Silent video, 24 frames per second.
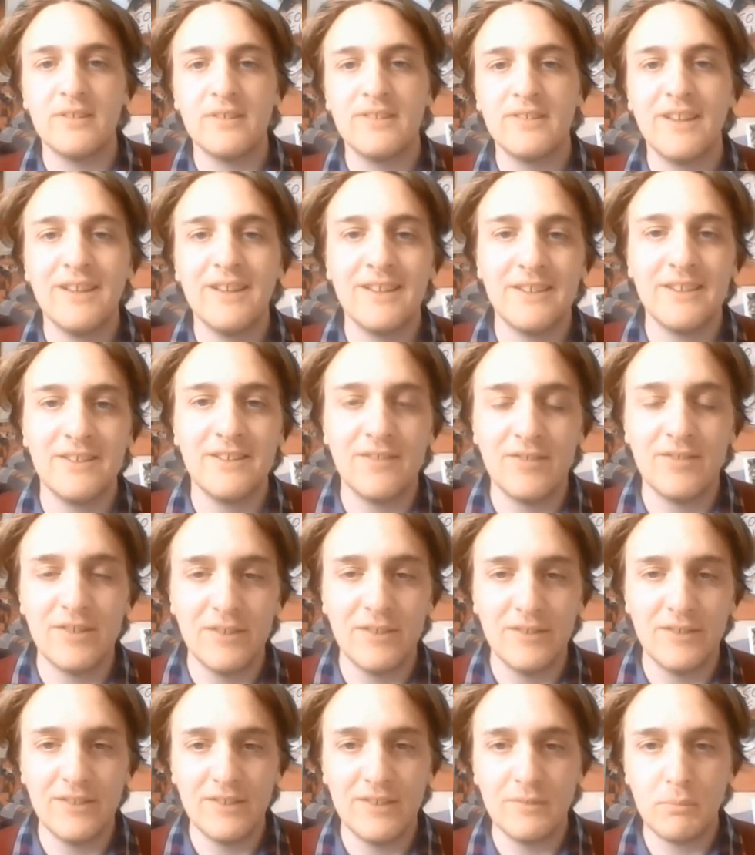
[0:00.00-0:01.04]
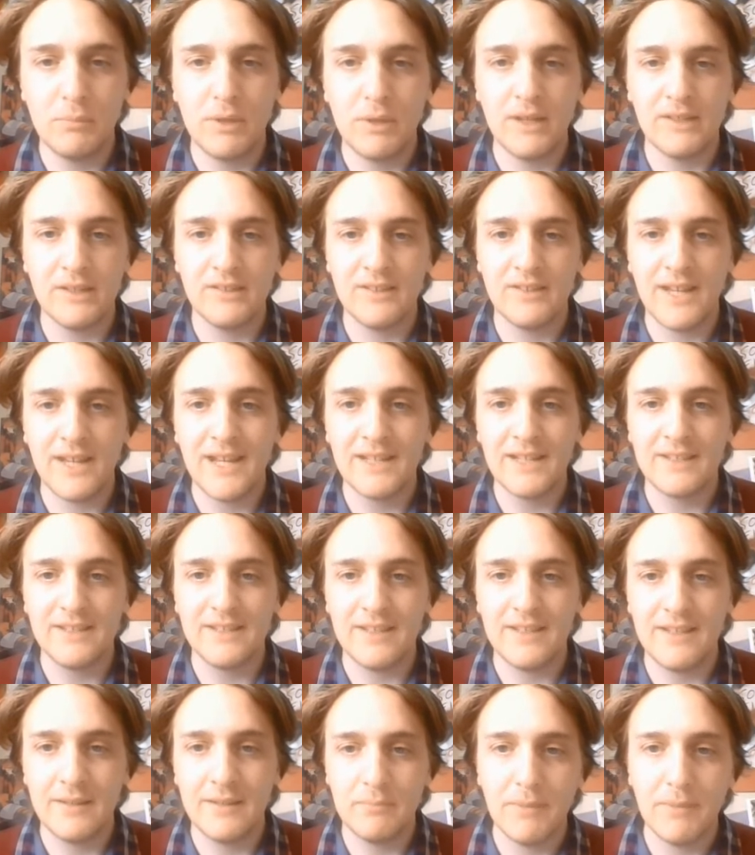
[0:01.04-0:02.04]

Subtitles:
sides of Susie's personality,